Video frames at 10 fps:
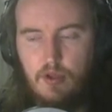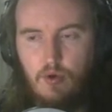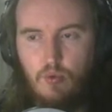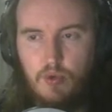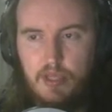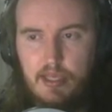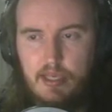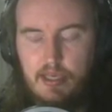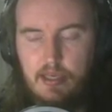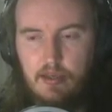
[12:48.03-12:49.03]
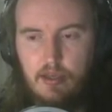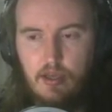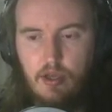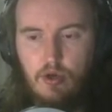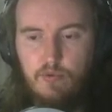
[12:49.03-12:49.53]

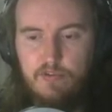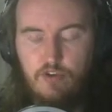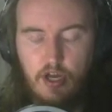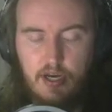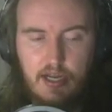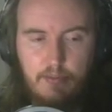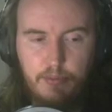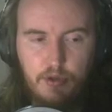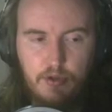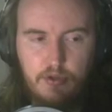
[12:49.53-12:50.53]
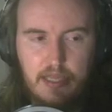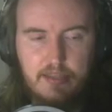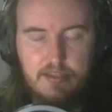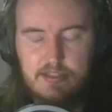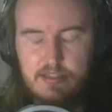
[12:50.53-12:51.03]
We've got a couple,
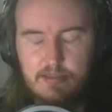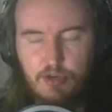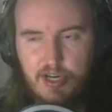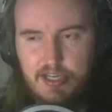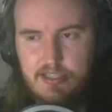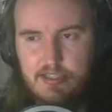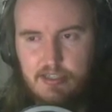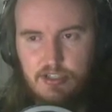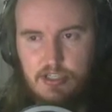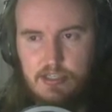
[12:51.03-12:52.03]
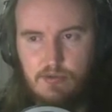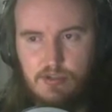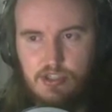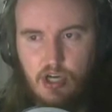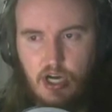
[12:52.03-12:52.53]
like there's some crazy synergies with
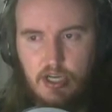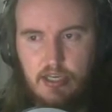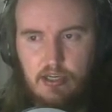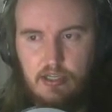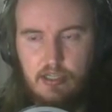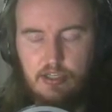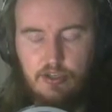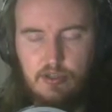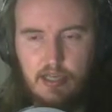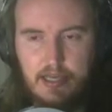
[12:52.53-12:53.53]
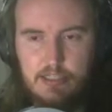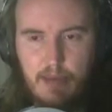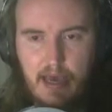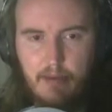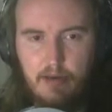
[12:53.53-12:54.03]
Scargill, and you can like
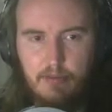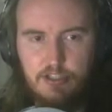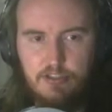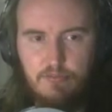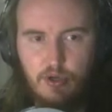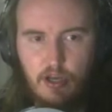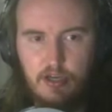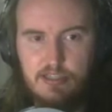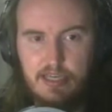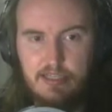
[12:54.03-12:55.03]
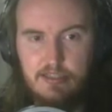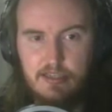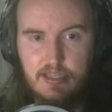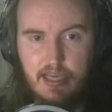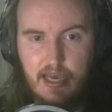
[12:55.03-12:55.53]
spam out a bunch of Murlocs late
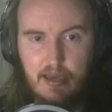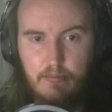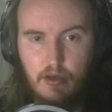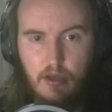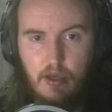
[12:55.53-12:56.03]
into the game.